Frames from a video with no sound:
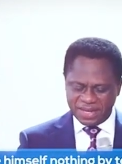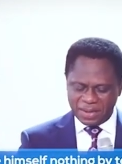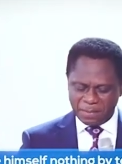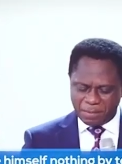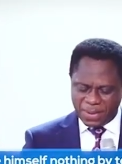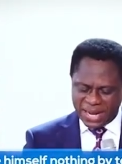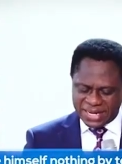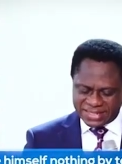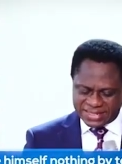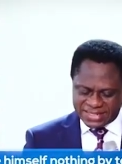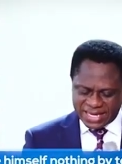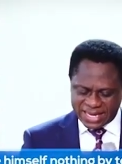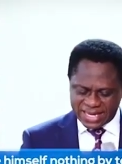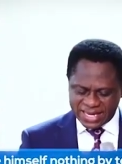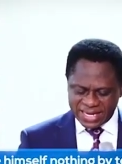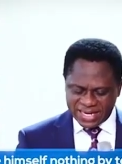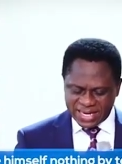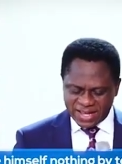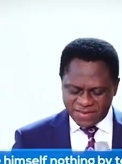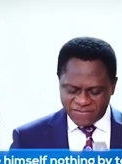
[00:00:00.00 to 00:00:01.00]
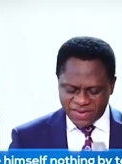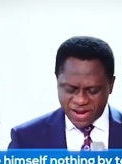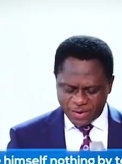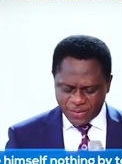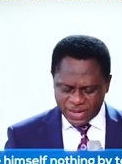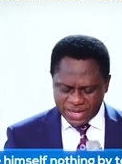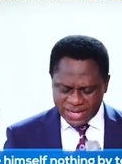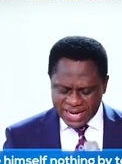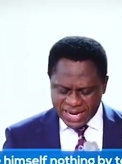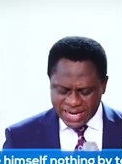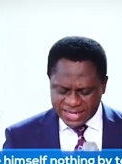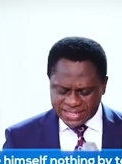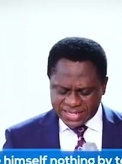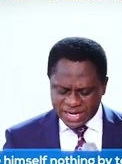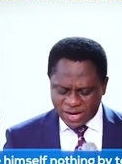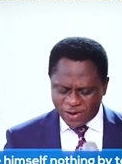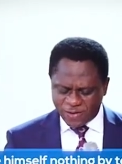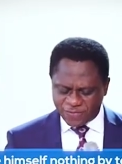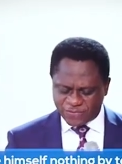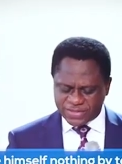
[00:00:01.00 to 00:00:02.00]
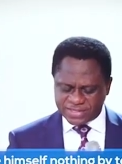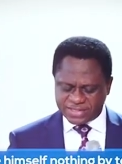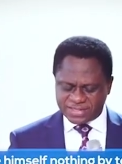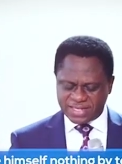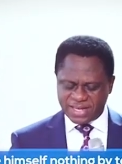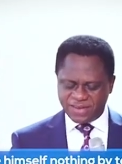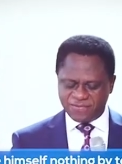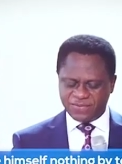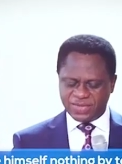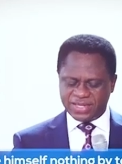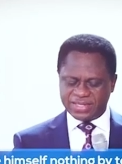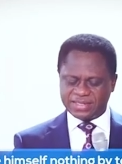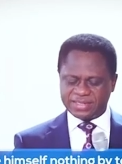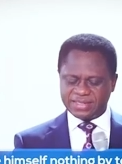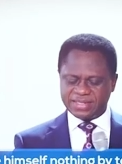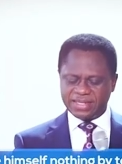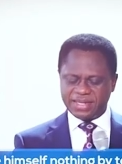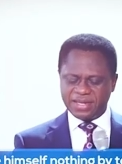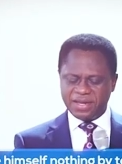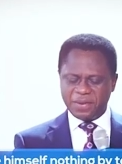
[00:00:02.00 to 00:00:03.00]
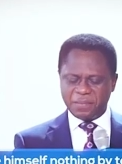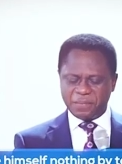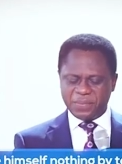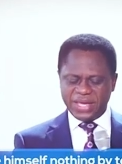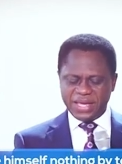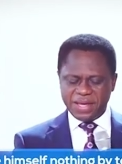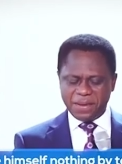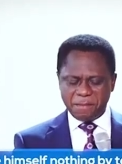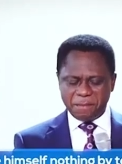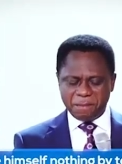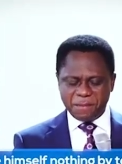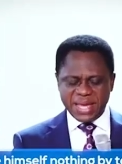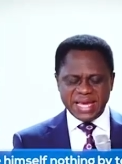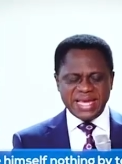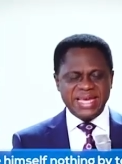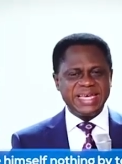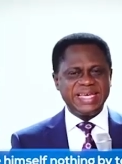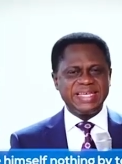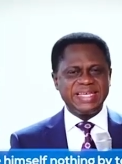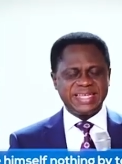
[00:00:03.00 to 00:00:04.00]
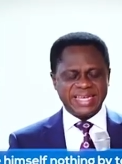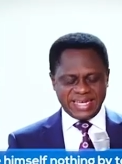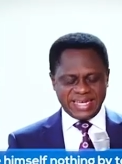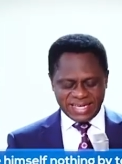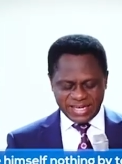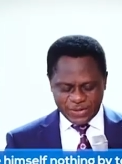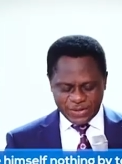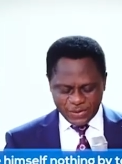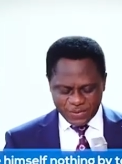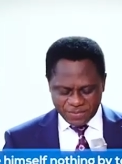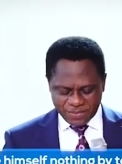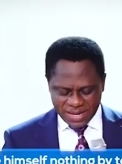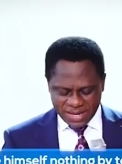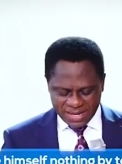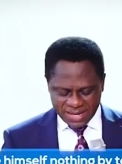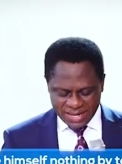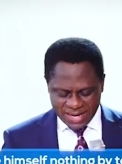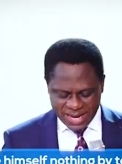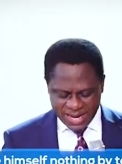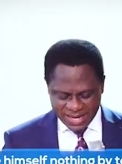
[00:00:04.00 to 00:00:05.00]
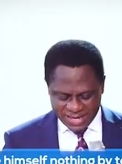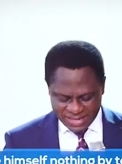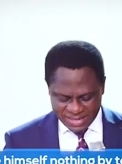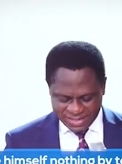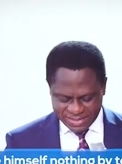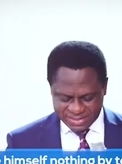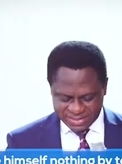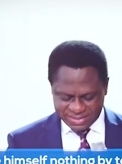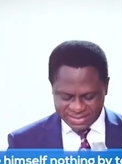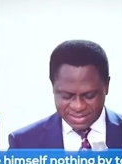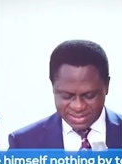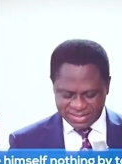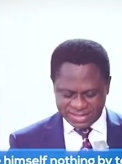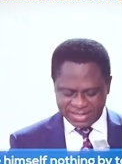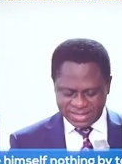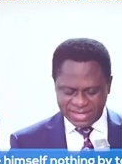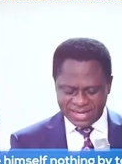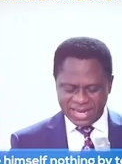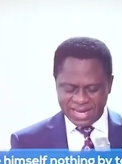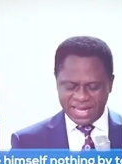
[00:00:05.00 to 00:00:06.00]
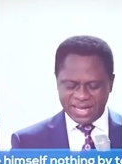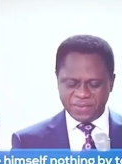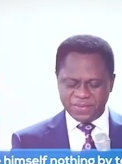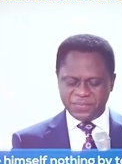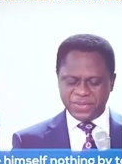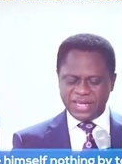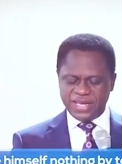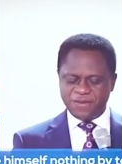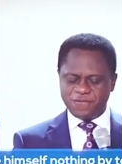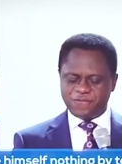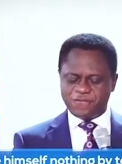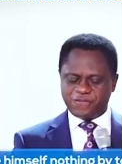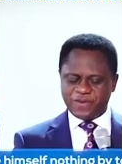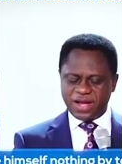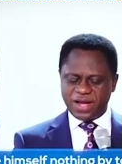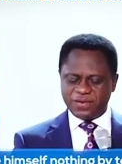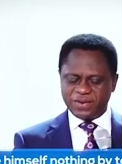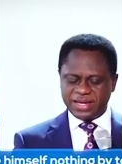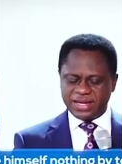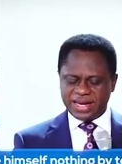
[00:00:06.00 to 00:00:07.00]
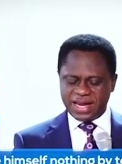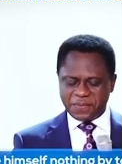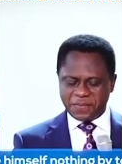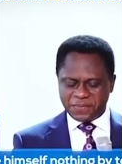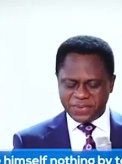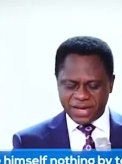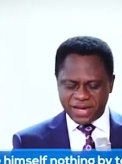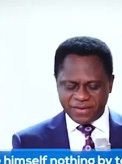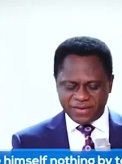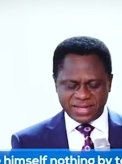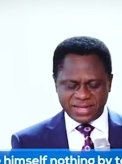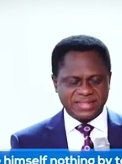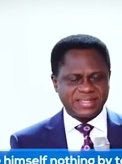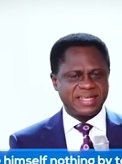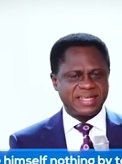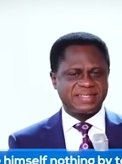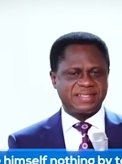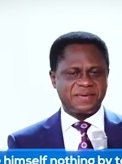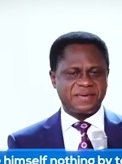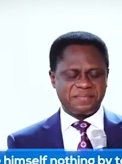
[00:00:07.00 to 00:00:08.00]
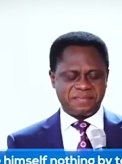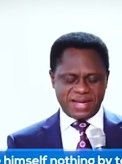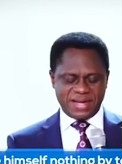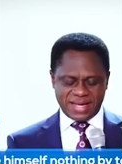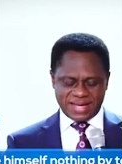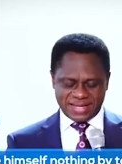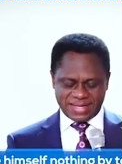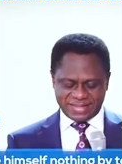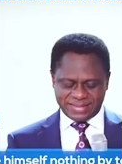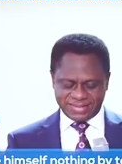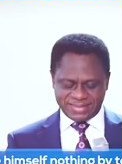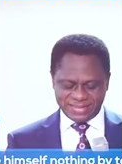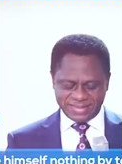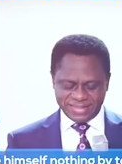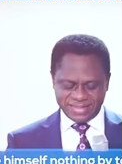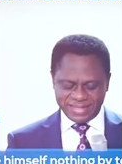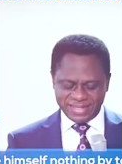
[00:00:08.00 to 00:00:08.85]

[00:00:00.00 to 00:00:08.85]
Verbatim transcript: by taking the very nature of a servant being made in human likeness and being found in appearance as a man,